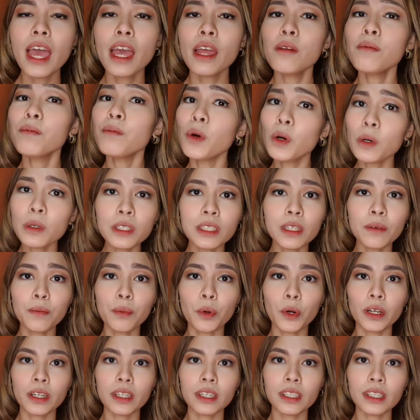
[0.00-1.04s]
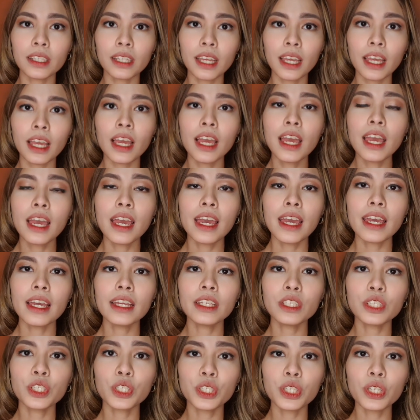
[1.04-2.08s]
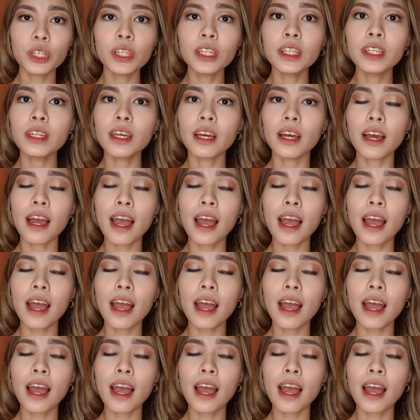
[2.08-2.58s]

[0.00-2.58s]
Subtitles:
And most importantly, it should